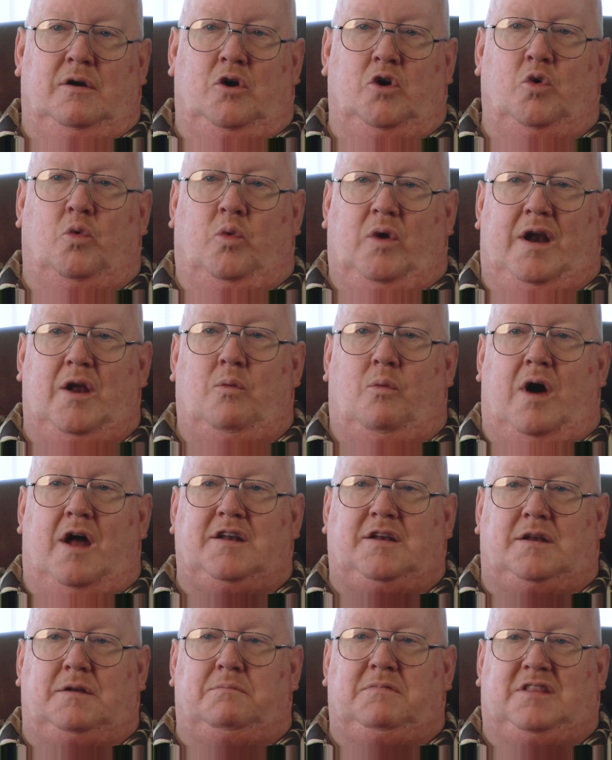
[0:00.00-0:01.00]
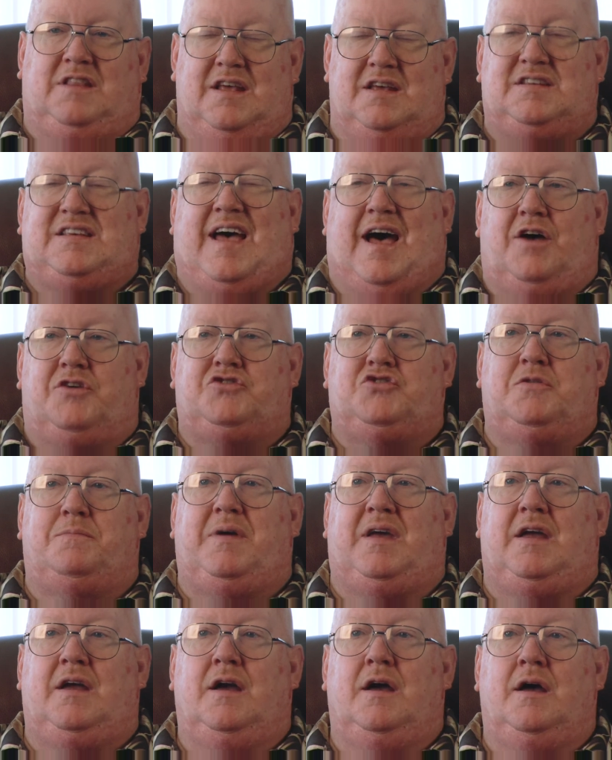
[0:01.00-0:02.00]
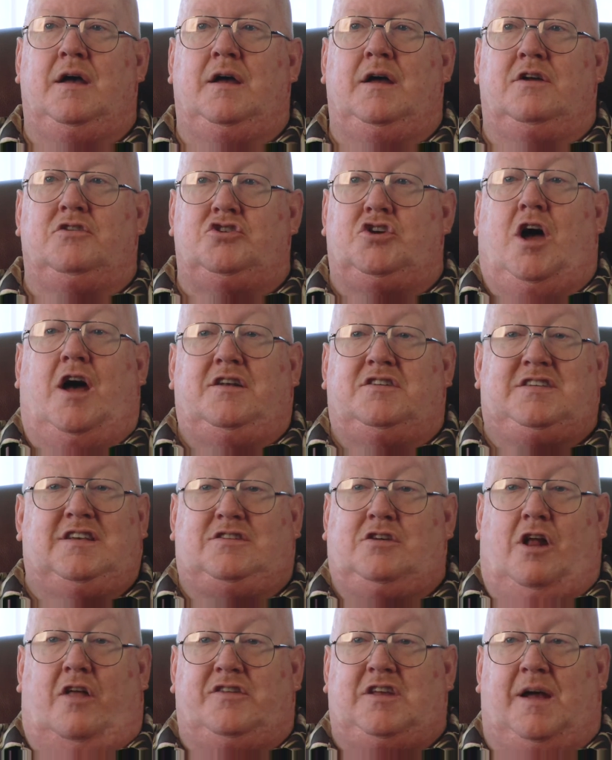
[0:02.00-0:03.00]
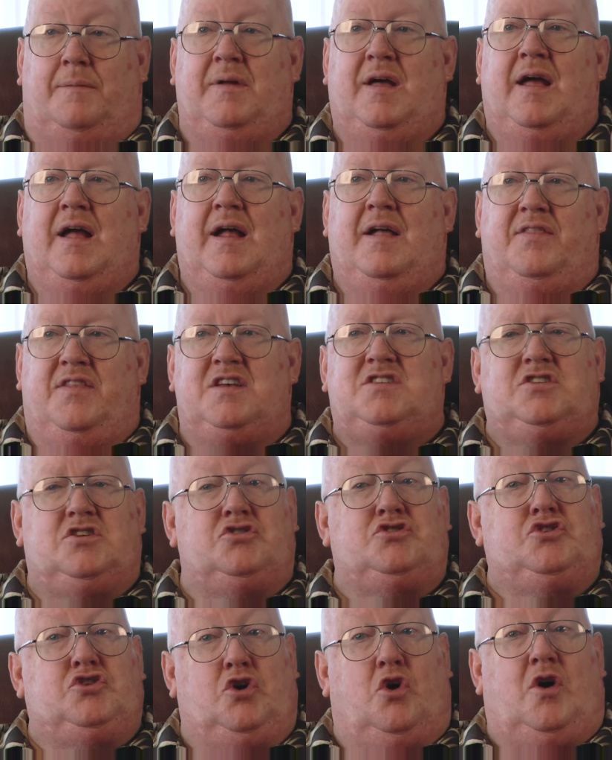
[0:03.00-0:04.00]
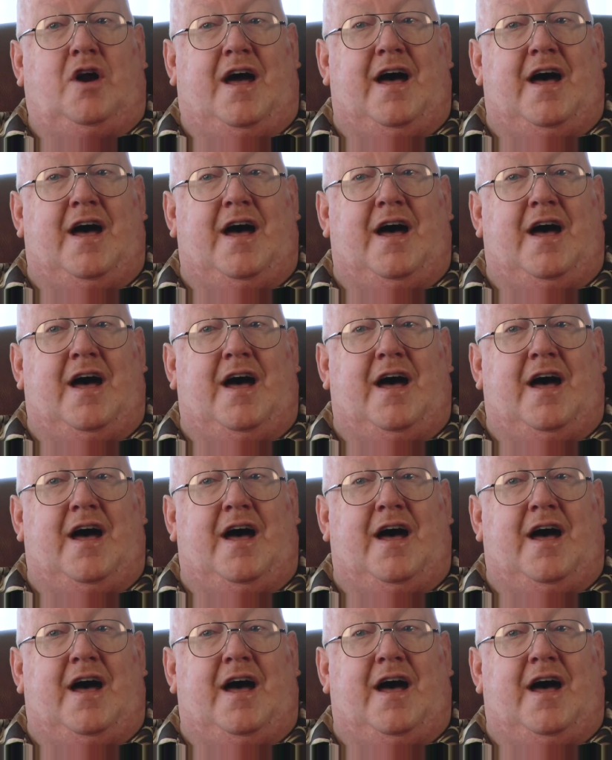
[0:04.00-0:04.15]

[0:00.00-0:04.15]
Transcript: who really want this house to be, John says it all the time, this is your